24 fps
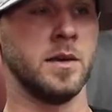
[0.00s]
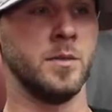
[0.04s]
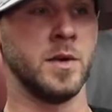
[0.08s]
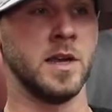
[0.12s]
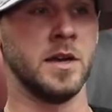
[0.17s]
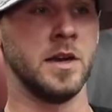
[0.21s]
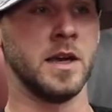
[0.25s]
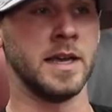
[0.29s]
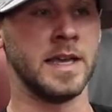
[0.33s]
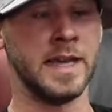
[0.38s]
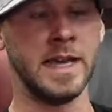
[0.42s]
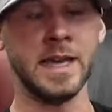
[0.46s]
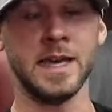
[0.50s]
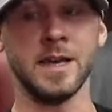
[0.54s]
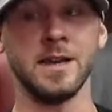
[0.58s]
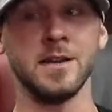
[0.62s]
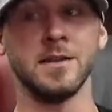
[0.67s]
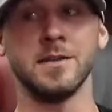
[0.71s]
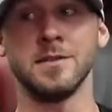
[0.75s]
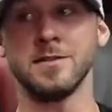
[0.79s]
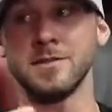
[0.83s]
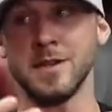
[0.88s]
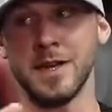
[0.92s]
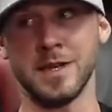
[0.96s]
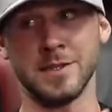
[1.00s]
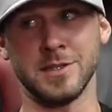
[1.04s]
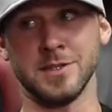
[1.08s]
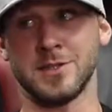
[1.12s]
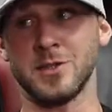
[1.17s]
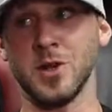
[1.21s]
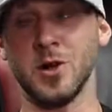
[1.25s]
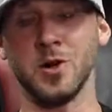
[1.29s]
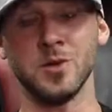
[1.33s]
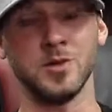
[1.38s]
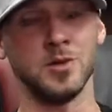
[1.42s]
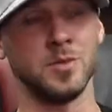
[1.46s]
I mean, again, I
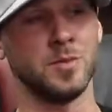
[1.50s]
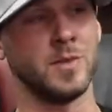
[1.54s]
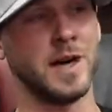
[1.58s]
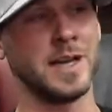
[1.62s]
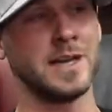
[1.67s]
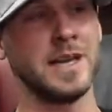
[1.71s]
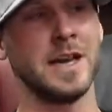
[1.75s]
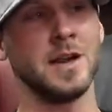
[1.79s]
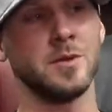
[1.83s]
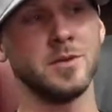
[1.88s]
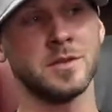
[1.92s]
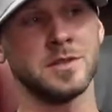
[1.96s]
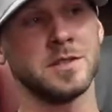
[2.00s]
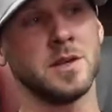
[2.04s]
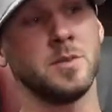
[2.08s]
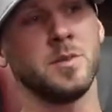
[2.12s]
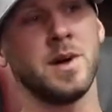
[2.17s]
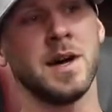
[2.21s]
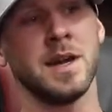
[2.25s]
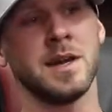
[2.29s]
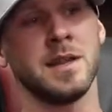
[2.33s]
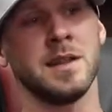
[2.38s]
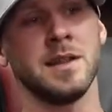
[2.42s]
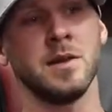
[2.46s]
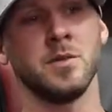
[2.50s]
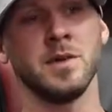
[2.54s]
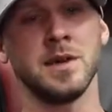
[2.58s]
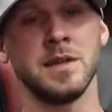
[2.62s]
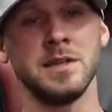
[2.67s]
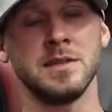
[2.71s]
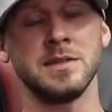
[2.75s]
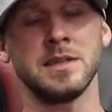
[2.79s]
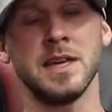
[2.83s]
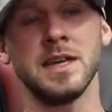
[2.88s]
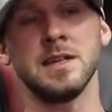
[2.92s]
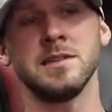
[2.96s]
just told you, my dad was somebody that when
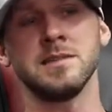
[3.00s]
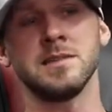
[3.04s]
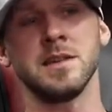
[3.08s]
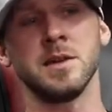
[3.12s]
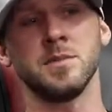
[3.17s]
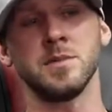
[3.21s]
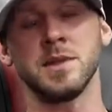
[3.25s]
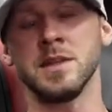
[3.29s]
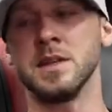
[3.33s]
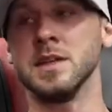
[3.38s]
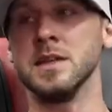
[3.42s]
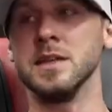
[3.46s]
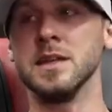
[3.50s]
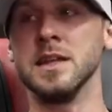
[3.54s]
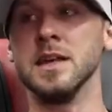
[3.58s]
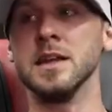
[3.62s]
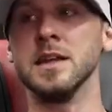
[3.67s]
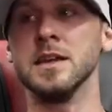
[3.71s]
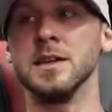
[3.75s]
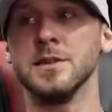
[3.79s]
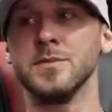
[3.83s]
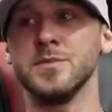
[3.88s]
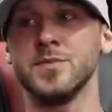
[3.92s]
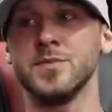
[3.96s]
he said something, he did it.